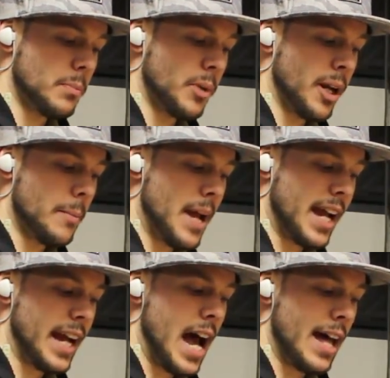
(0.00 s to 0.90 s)
bring them
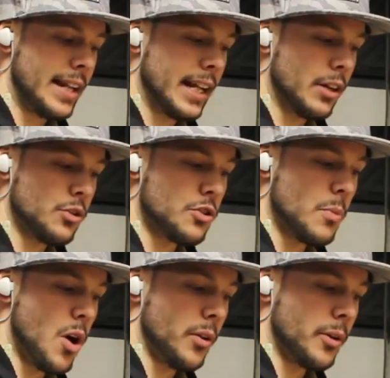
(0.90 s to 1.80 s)
back out, and then go
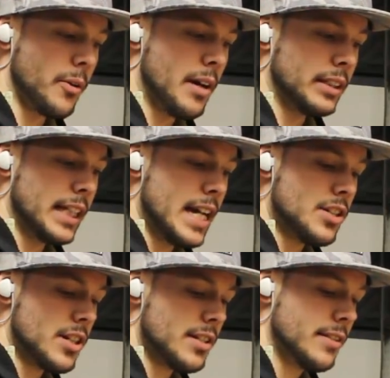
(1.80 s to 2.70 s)
smaller around the
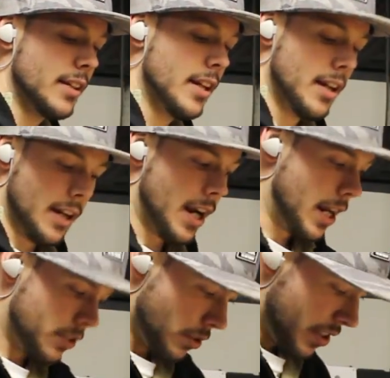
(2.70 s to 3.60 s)
edges,
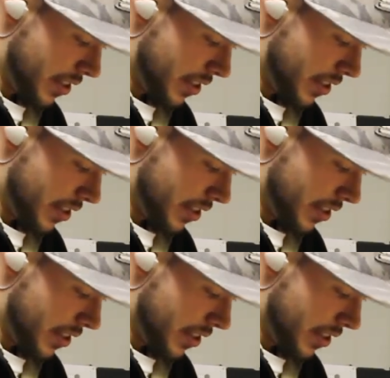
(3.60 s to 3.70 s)
and do the